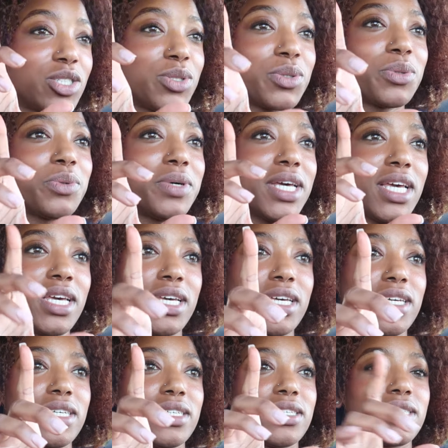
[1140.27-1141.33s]
too
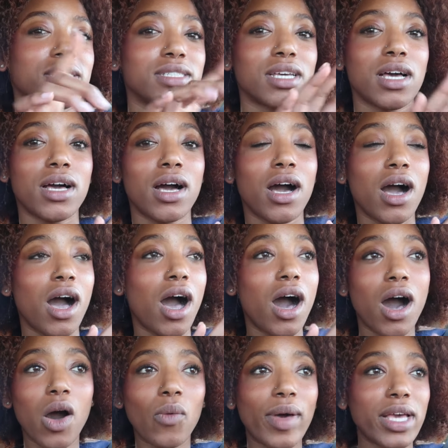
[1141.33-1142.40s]
is
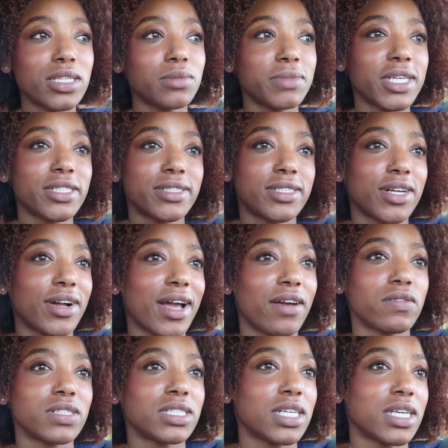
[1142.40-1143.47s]
always make sure
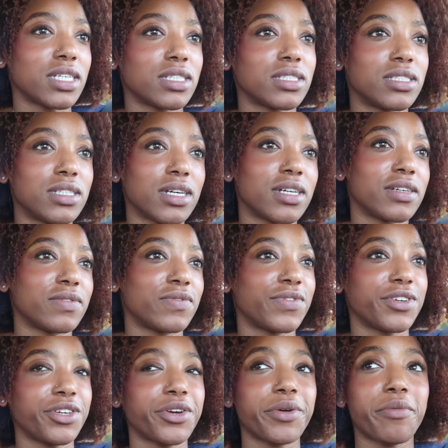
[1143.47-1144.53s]
everything's done
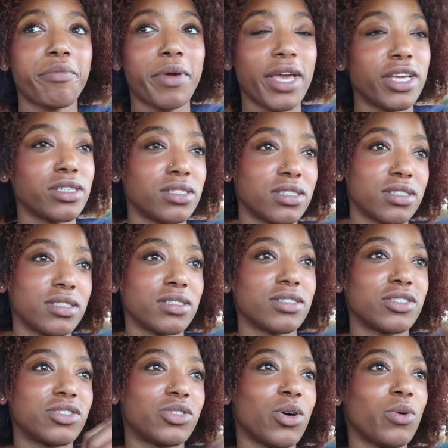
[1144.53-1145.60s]
for your patients.